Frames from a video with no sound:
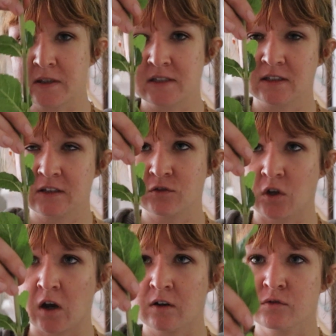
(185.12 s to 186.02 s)
these leaves
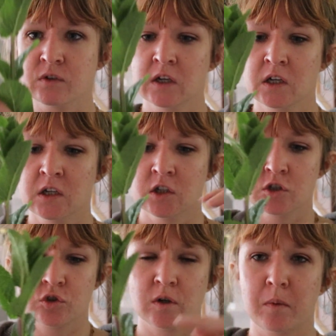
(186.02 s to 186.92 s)
off,
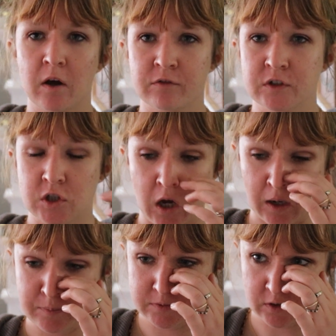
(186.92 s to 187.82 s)
trim off the
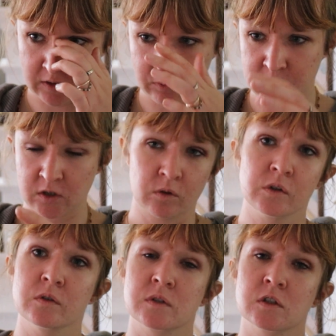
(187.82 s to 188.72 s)
top so that we don't
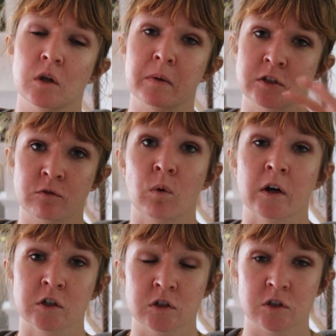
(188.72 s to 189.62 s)
lose a bunch of
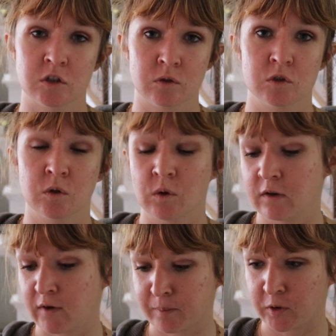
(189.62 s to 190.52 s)
water due to
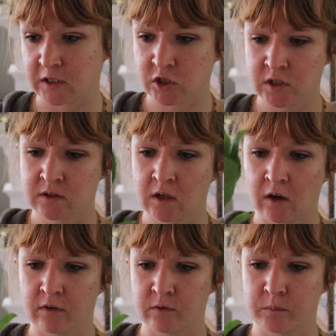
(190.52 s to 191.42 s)
evaporation
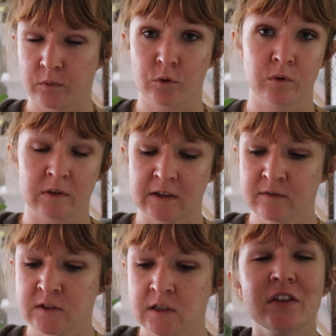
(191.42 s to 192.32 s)
through the
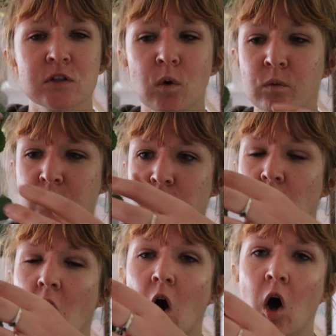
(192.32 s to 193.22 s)
leaves, this will
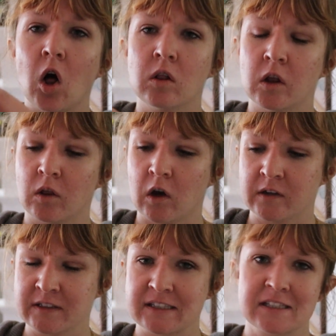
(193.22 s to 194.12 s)
root all
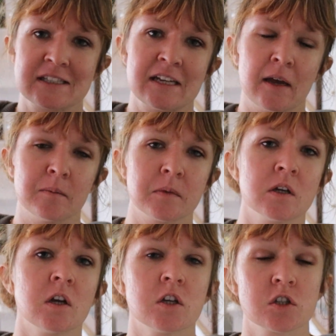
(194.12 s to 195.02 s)
along this stem.
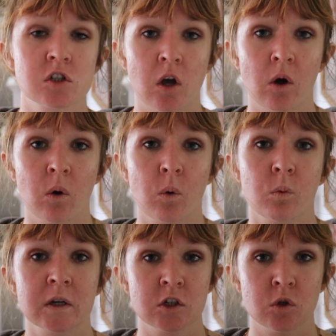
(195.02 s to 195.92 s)
So
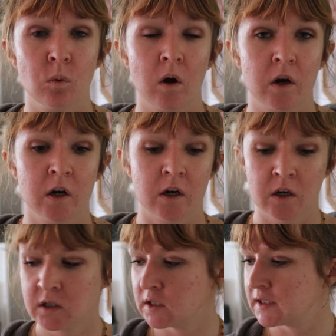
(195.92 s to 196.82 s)
when you are